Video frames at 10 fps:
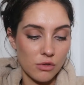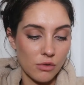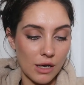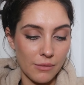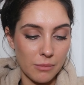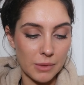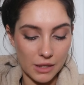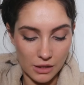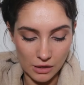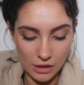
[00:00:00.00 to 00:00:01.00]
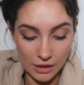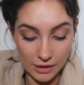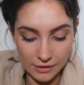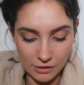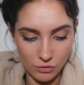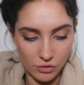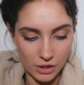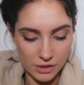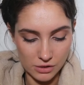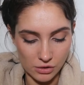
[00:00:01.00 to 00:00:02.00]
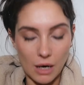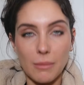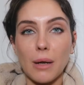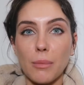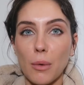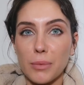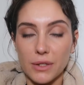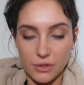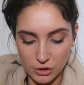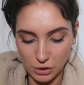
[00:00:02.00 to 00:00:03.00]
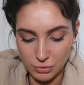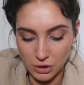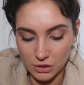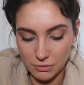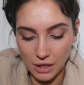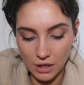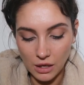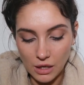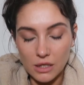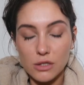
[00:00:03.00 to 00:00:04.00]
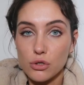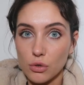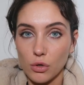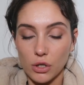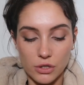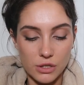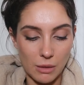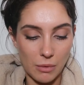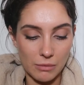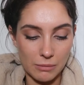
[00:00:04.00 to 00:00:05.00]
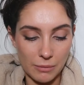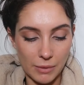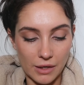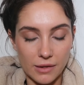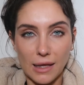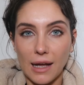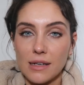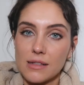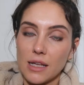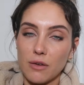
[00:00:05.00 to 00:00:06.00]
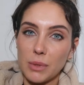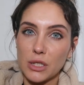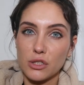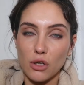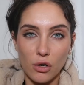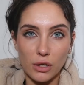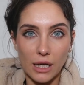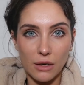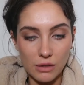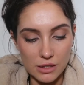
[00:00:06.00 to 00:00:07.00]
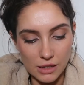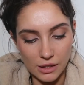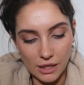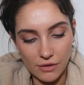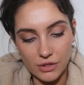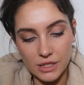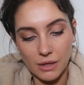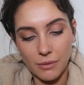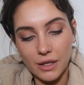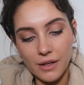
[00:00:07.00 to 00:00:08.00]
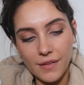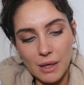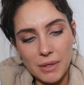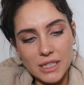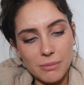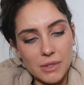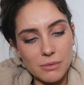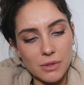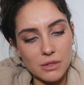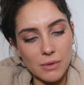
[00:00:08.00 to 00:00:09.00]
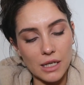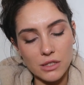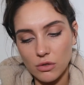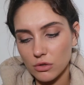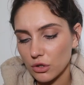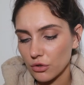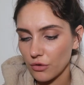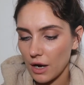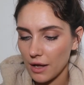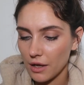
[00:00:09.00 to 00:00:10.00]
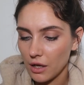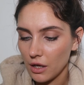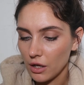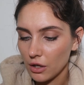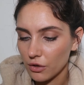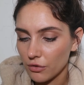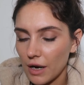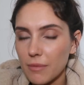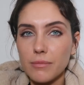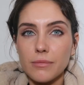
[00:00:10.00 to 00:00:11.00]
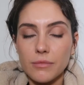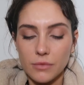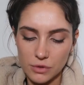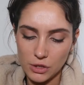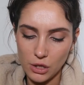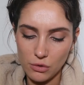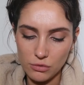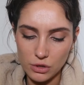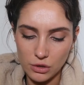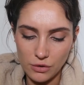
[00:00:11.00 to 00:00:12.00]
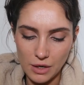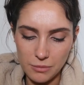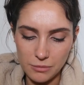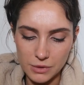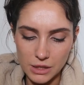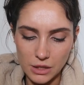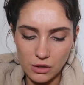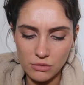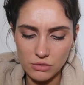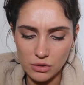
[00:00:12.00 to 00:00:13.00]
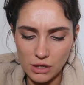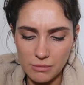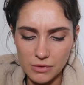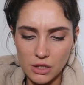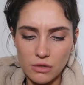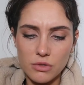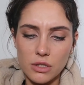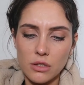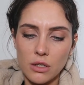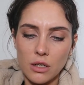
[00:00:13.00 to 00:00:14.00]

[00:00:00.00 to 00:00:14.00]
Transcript: so i will be i'll link that over on instagram and i'll pop it in the description as well it's so good i'll probably be wearing that instead of peach stock now as like an everyday one and then i picked up this one as well it's called cre creme nude creme de nude creme de nude